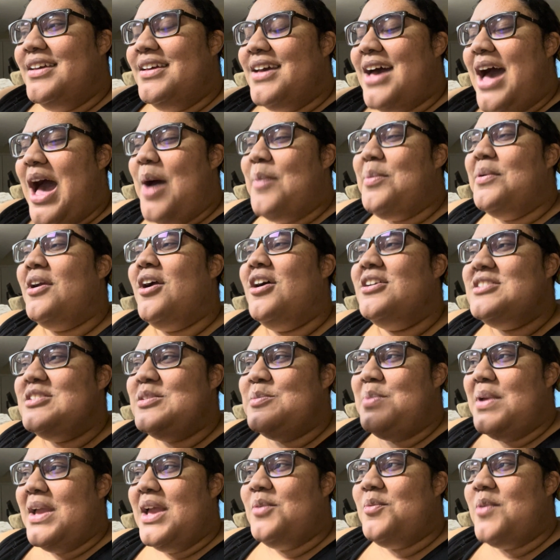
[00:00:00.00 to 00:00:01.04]
hopping onto the
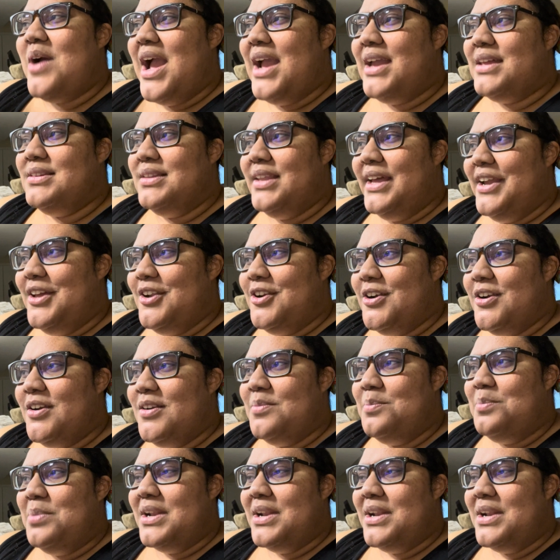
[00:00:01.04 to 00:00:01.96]
bandwagon later,